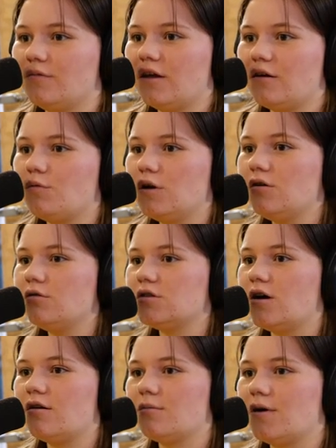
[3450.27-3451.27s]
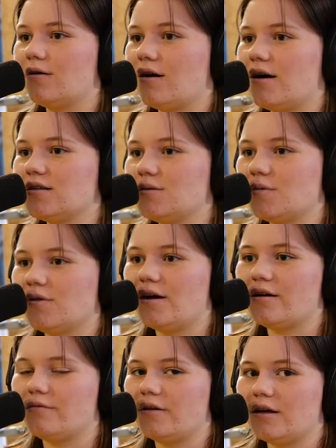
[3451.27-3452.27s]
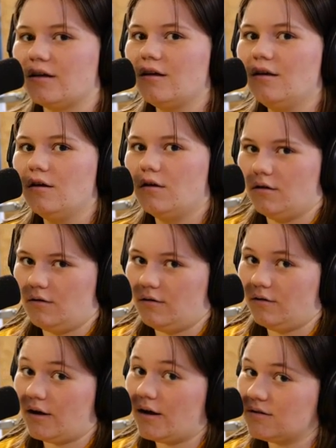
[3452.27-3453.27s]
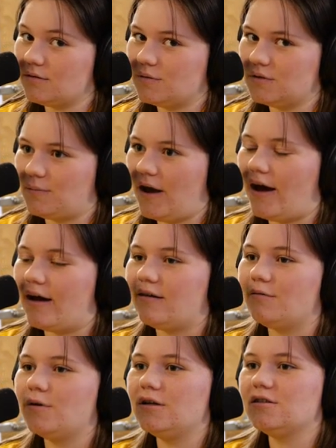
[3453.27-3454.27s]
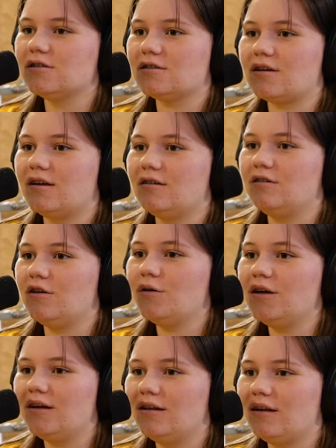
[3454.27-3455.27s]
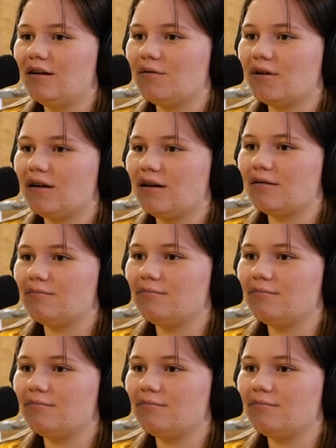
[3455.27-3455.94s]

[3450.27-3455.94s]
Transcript: Like we don't talk about gossip a lot of like, oh, gossip is bad. We just kind of do it and then we're like